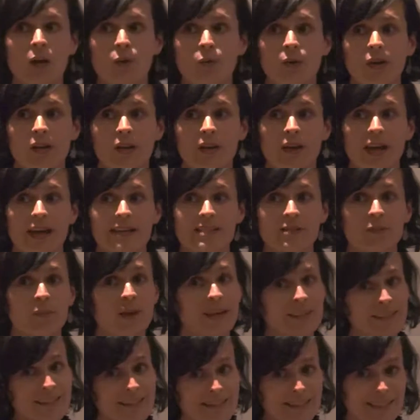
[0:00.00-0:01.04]
Well, as a
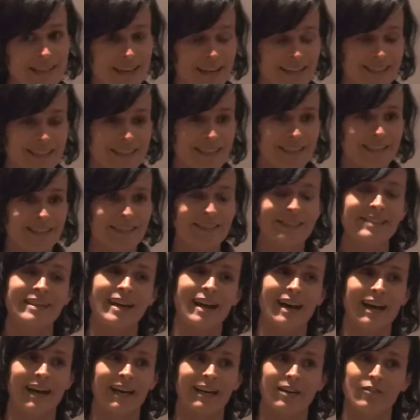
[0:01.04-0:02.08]
wetland scientist,
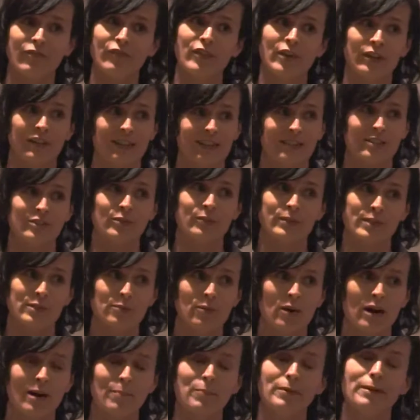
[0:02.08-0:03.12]
I have fallen into a
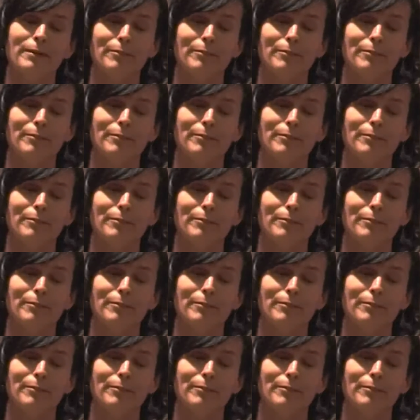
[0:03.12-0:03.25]
swamp